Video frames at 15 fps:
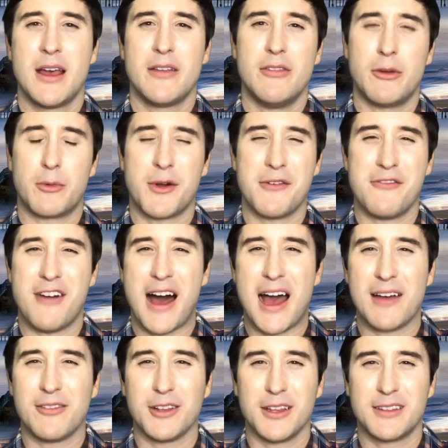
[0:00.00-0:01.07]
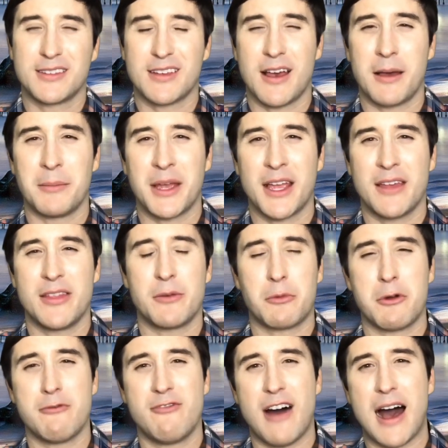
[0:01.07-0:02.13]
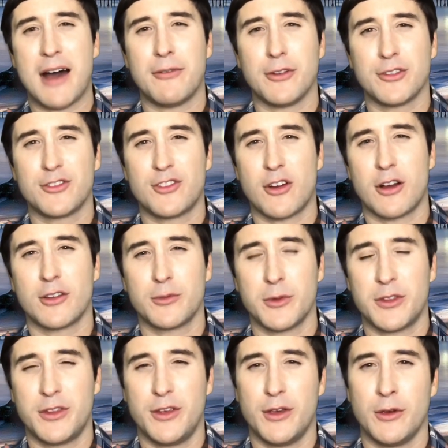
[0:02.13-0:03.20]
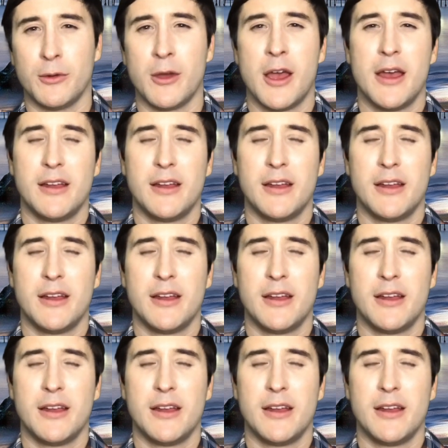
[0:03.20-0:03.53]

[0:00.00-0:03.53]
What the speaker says: that revival is coming, and the revival starts with you.